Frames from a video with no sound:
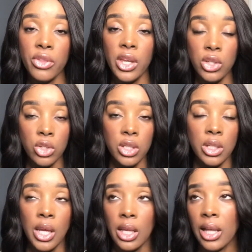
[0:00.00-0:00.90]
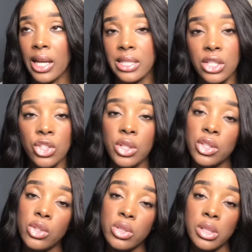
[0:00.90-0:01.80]
And you can, like I said, you can
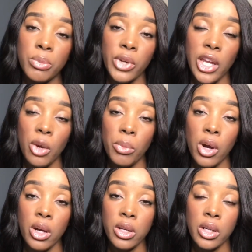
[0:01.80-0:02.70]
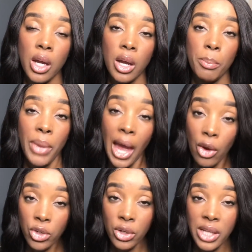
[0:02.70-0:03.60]
use slippery elm bark
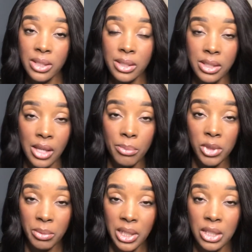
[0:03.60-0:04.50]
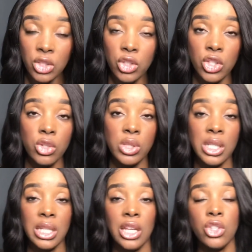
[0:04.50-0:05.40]
powder as a supplement. You can use
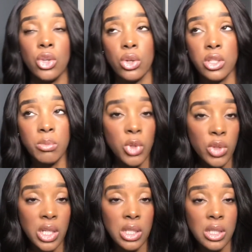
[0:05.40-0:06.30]
it in your smoothies,